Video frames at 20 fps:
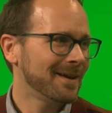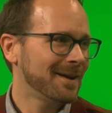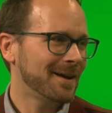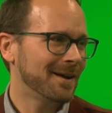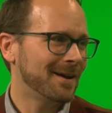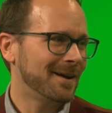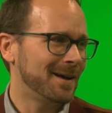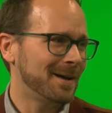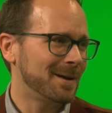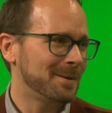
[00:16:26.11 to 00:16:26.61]

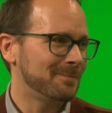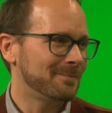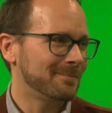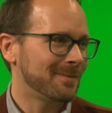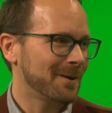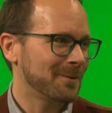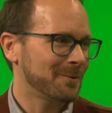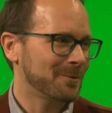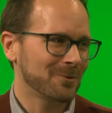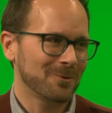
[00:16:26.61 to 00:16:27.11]

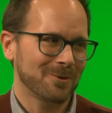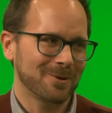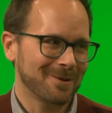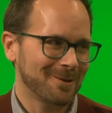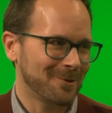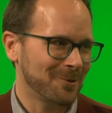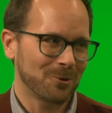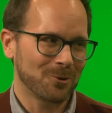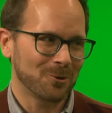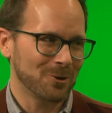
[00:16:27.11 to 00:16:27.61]
I was an
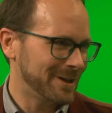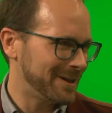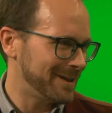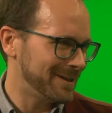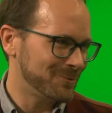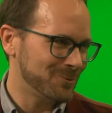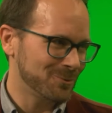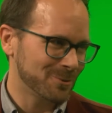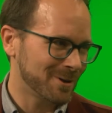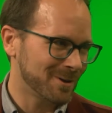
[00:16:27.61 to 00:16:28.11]
early
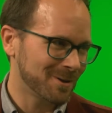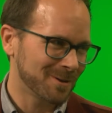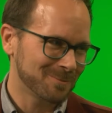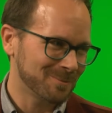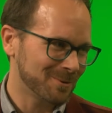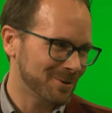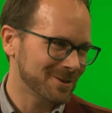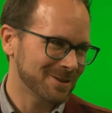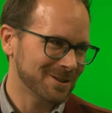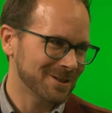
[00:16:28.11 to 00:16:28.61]
Twitter
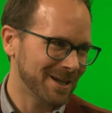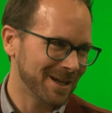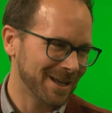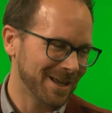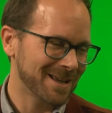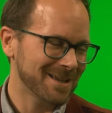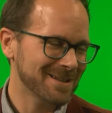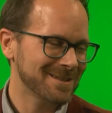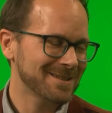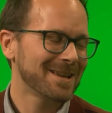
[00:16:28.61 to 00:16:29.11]
person, I
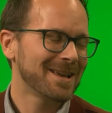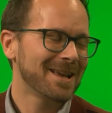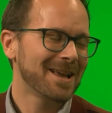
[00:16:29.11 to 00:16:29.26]
guess,